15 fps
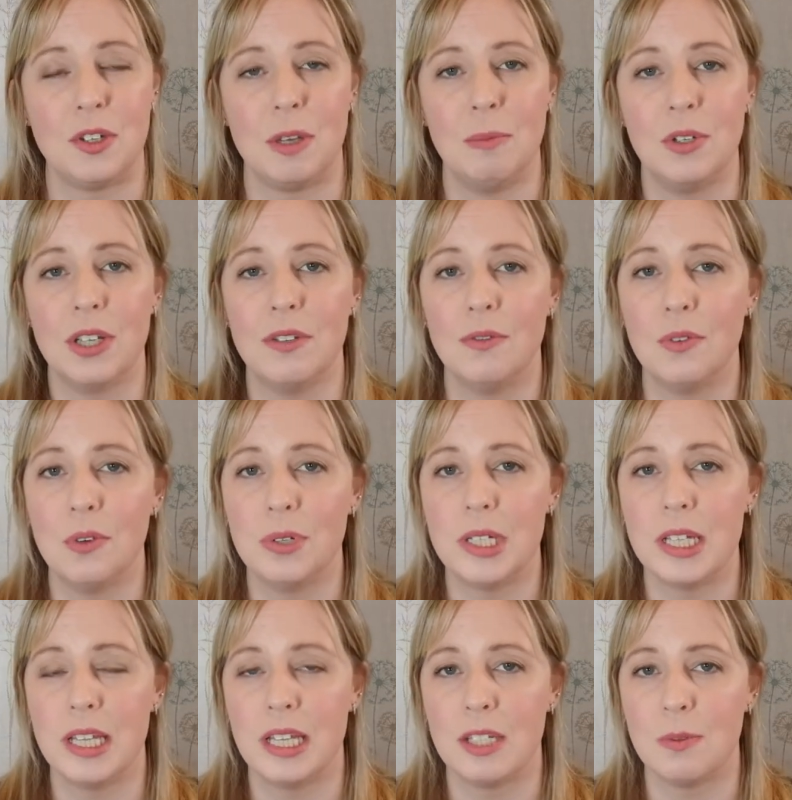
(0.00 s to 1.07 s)
so I'm looking forward
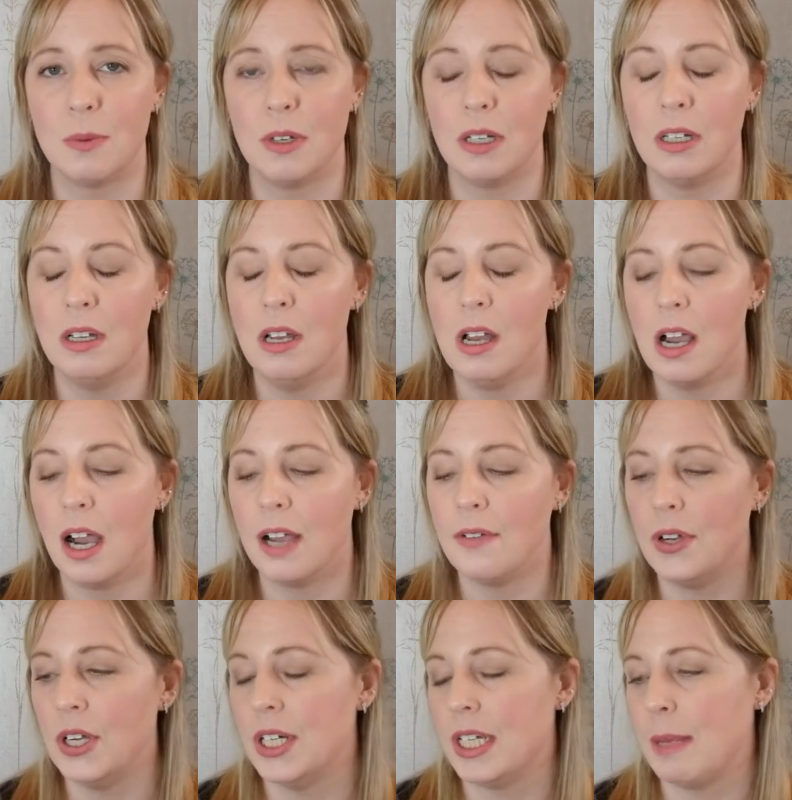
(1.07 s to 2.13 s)
to this one. I've
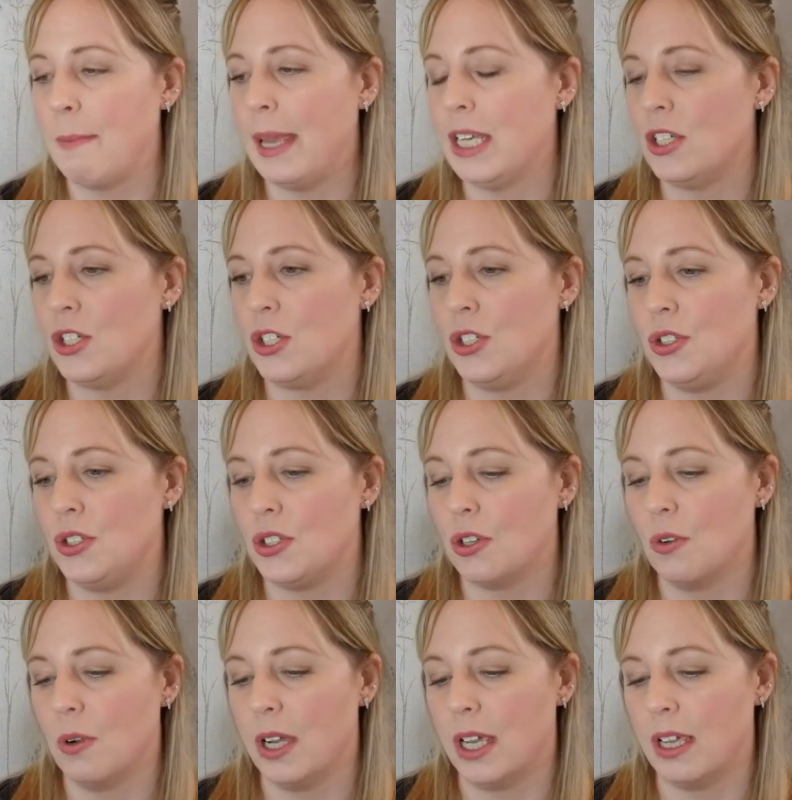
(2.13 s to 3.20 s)
heard it mentioned
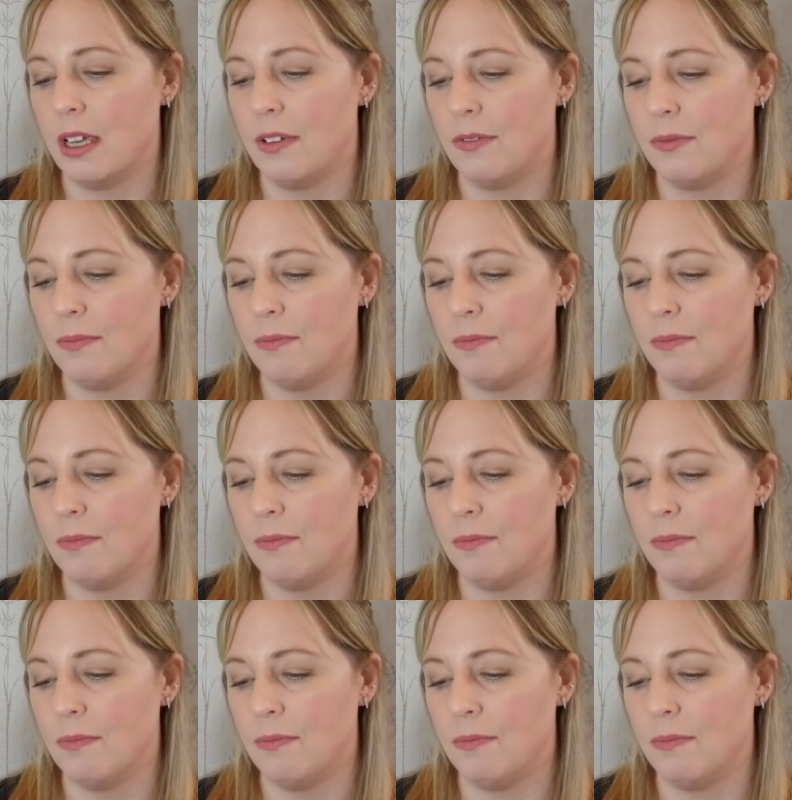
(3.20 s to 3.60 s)
quite,